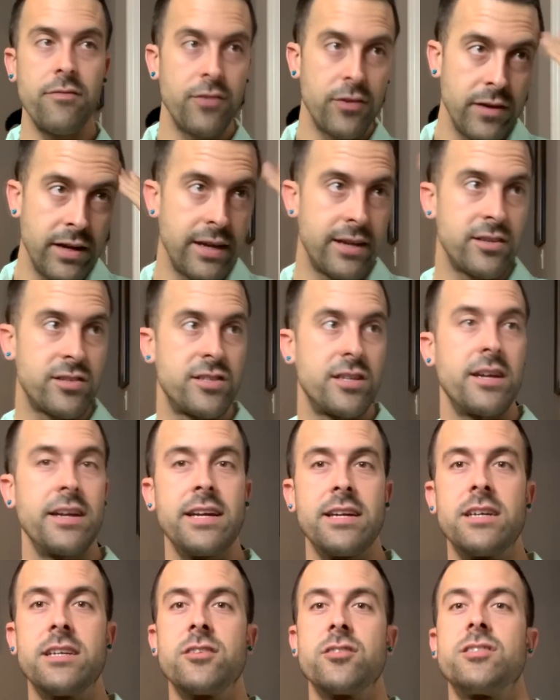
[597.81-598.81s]
You need to study
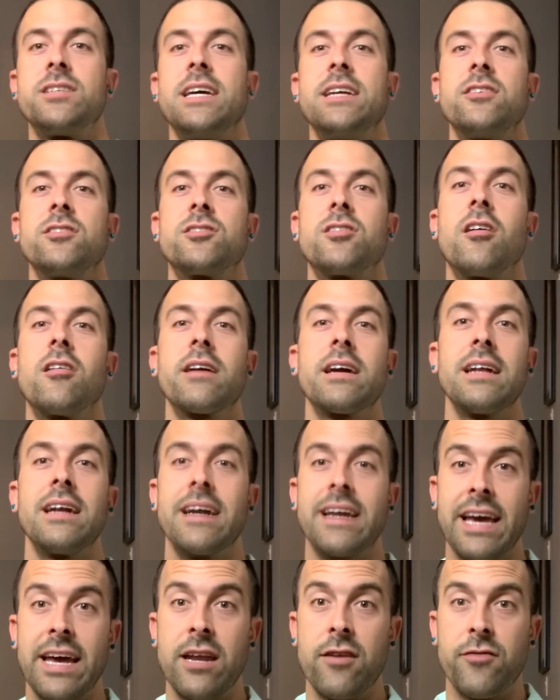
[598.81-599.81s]
and understand your target.
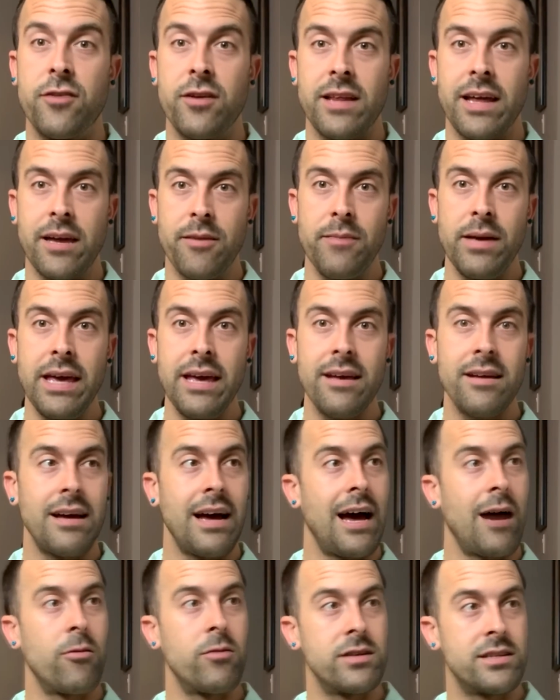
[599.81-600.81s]
Again, if you're like me,
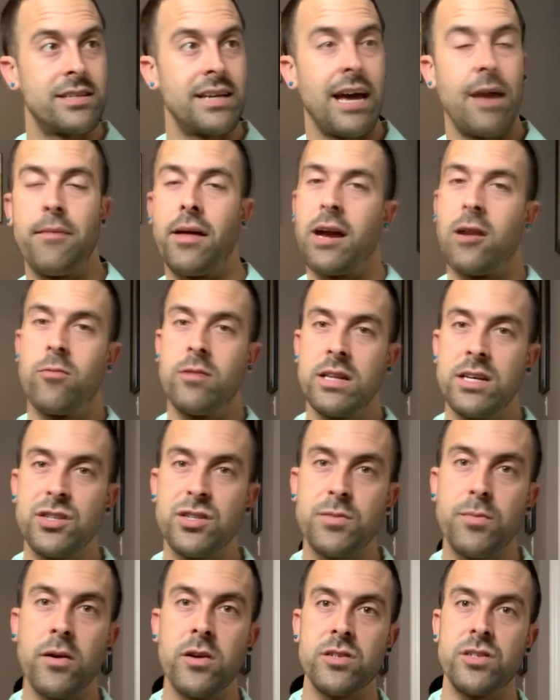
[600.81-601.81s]
I would say I'm not a religious
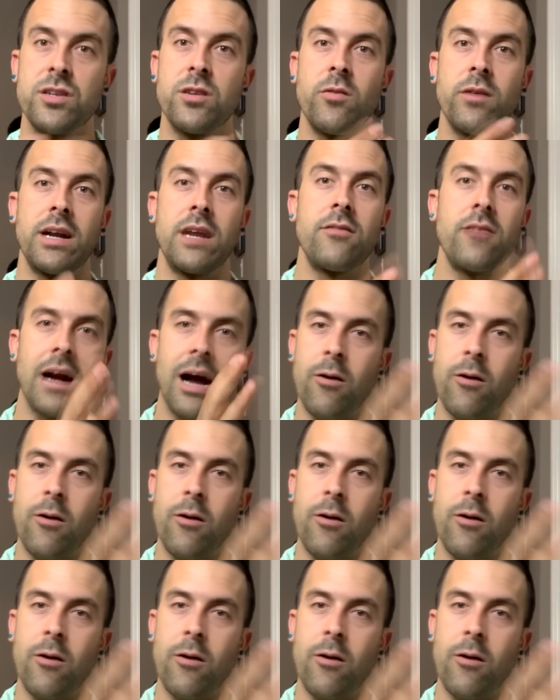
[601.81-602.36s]
person or whatever.